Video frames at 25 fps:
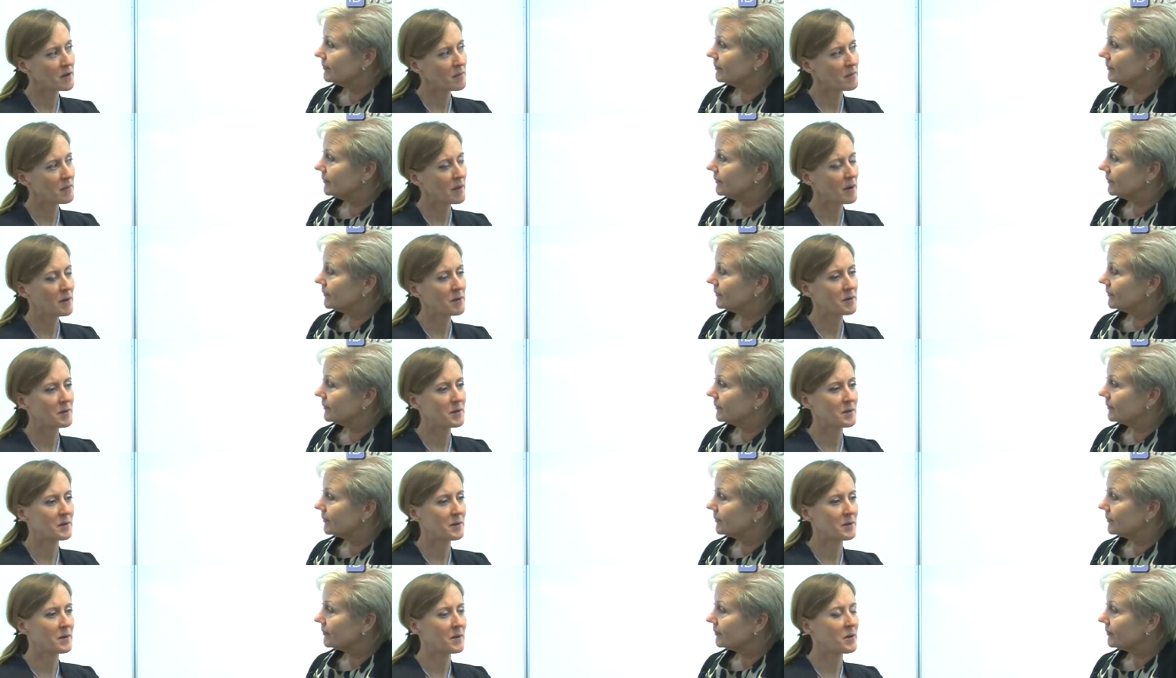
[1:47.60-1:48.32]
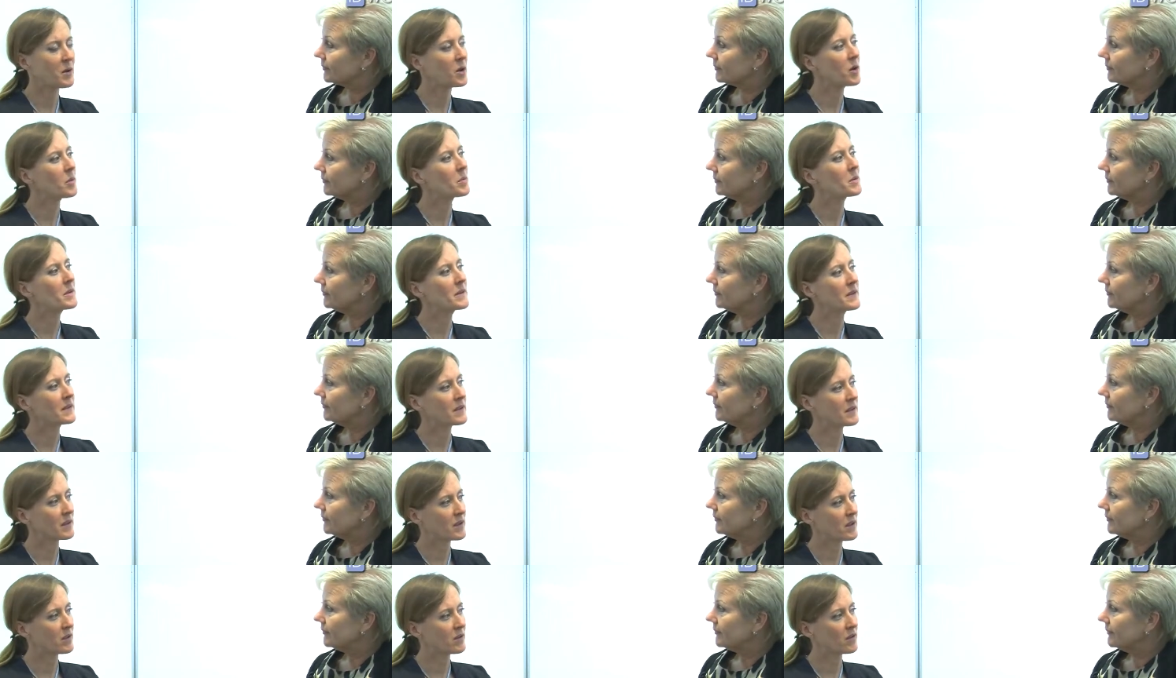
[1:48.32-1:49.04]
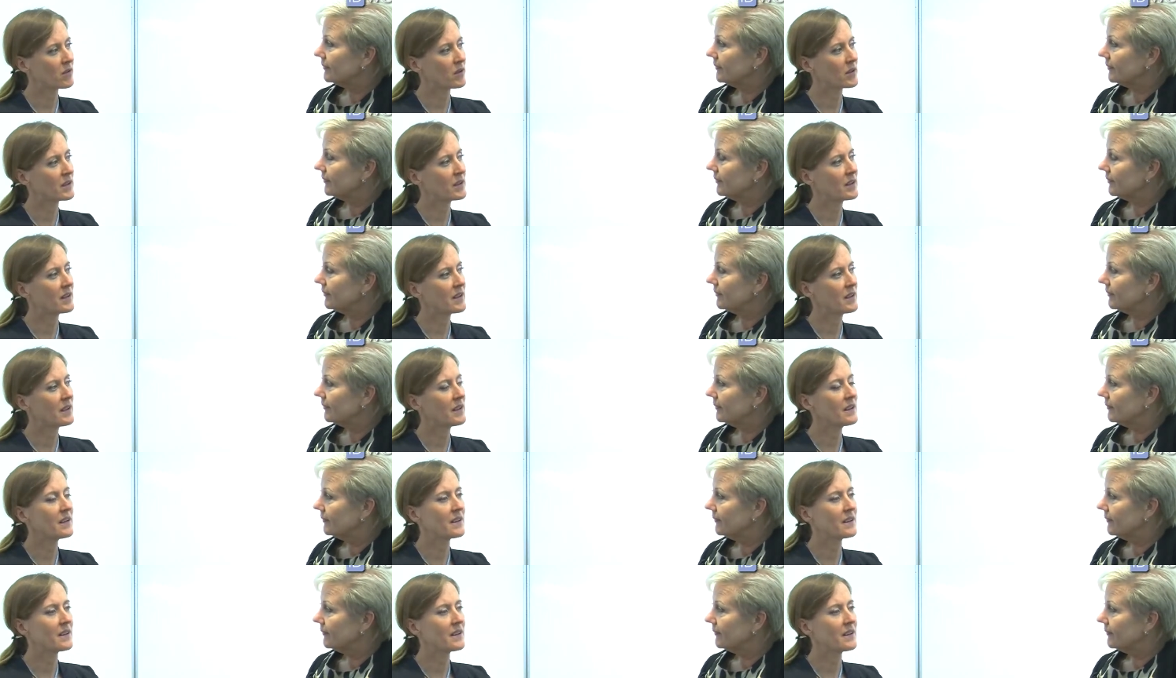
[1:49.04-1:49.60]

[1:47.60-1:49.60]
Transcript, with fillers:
Speaker 1: about urban security?